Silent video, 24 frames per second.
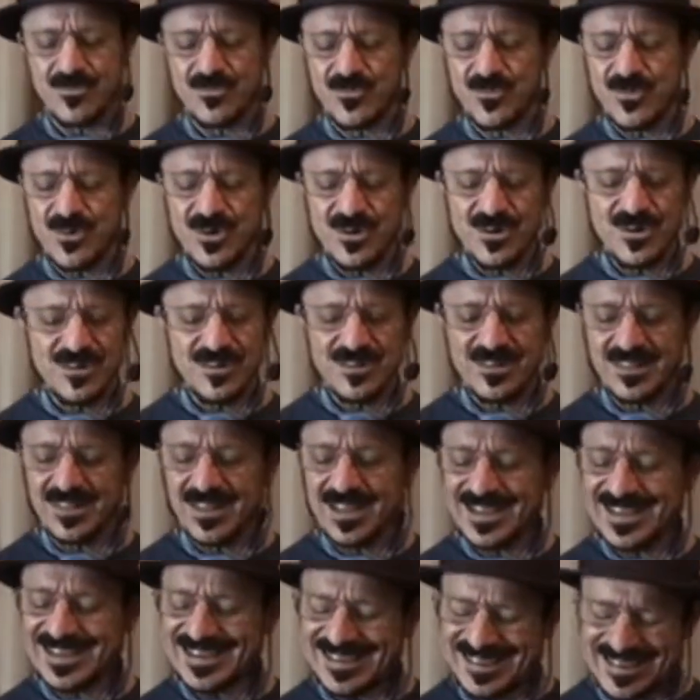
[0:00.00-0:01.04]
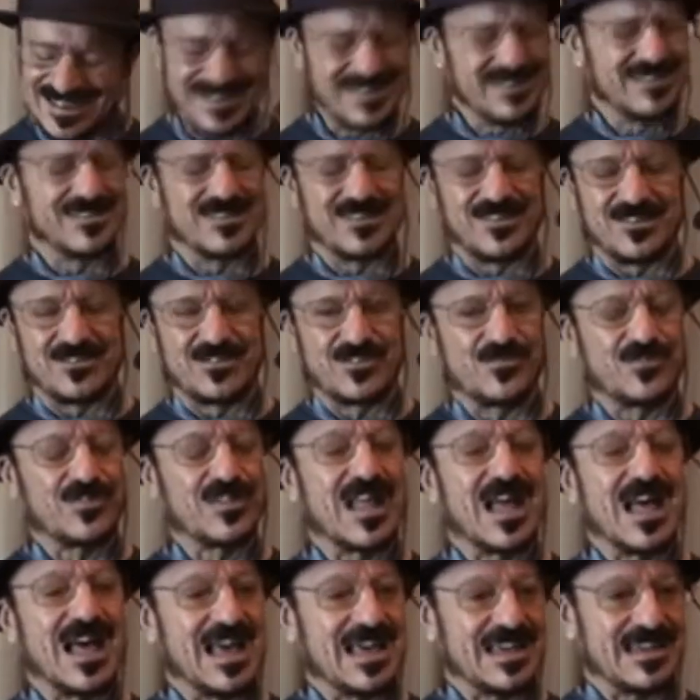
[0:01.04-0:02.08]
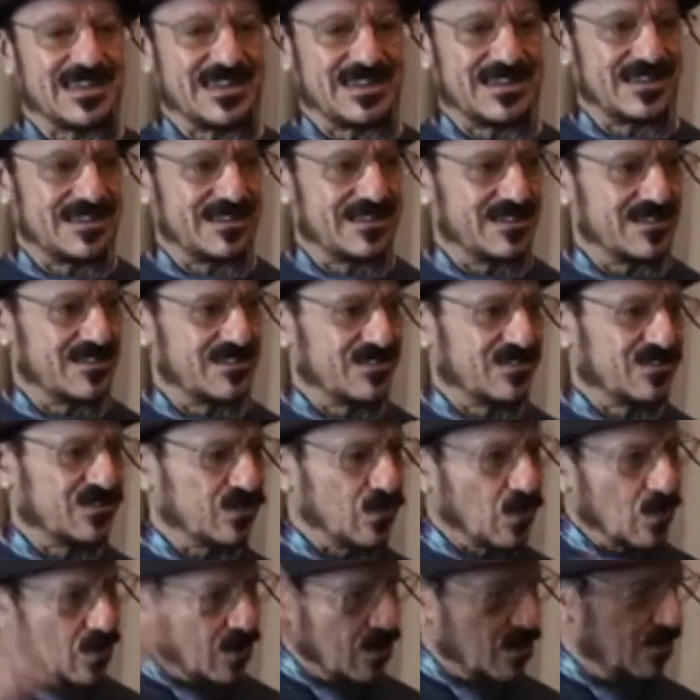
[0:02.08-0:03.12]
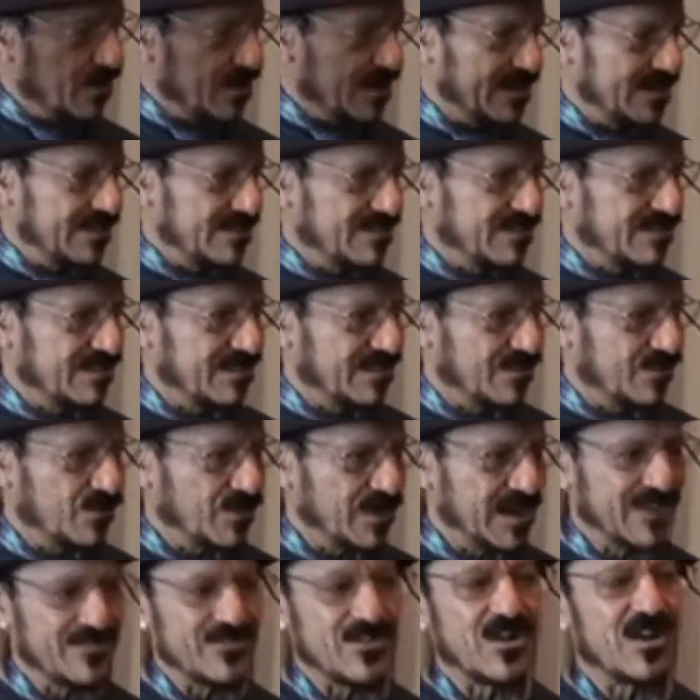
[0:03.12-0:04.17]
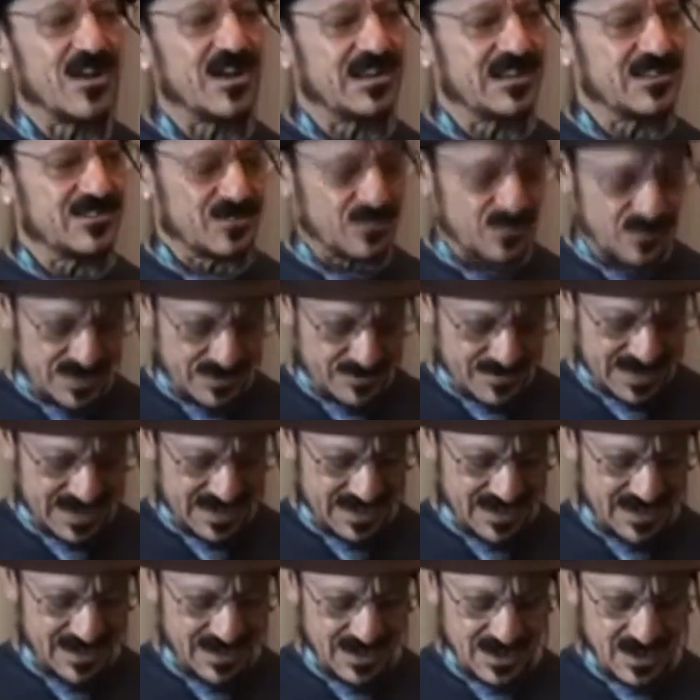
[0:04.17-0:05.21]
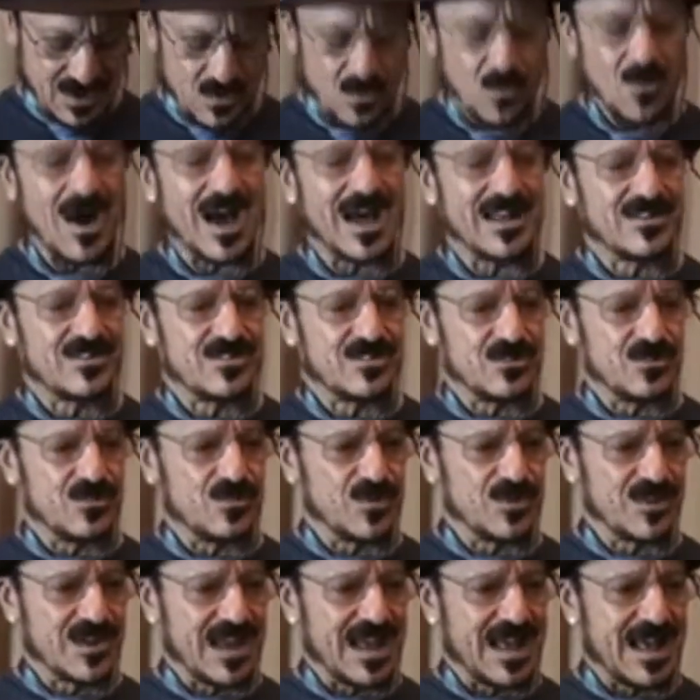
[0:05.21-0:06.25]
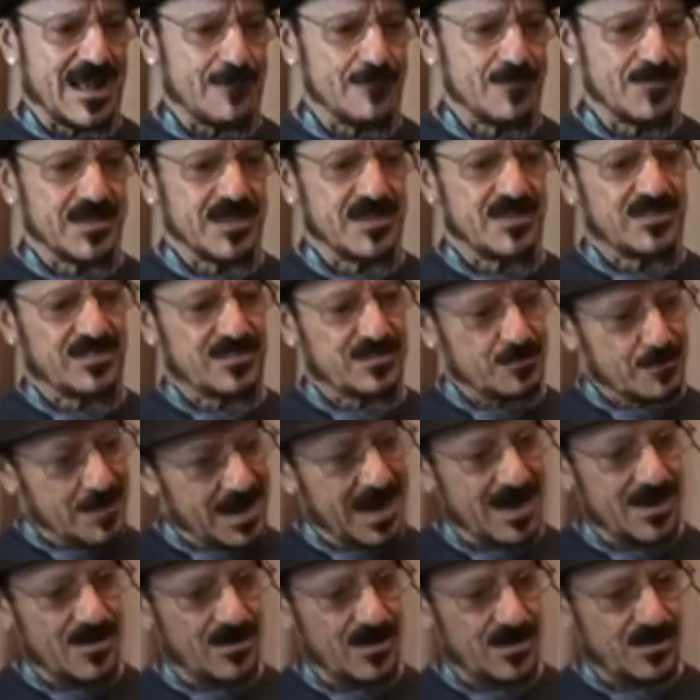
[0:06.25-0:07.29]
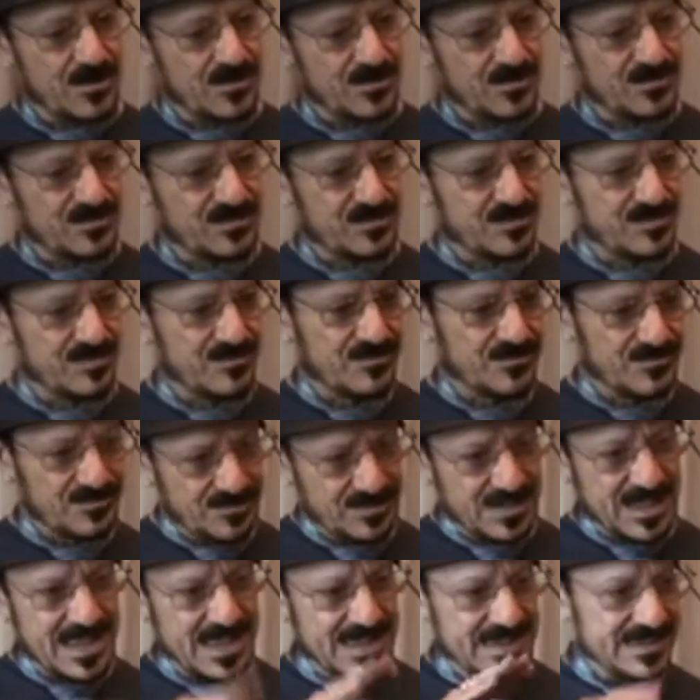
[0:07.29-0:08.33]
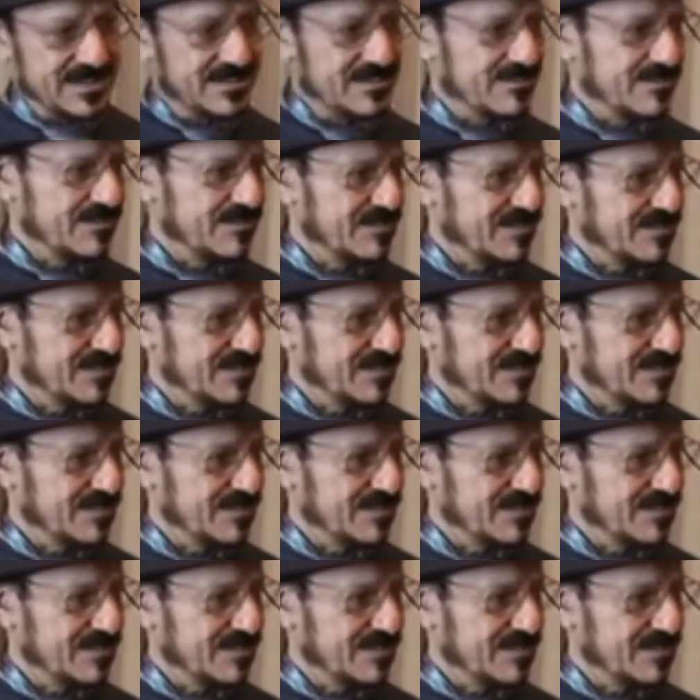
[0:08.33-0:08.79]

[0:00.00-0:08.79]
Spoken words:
we're like eagles flying, soaring to whatever heights we may want to. We're not sparrows flying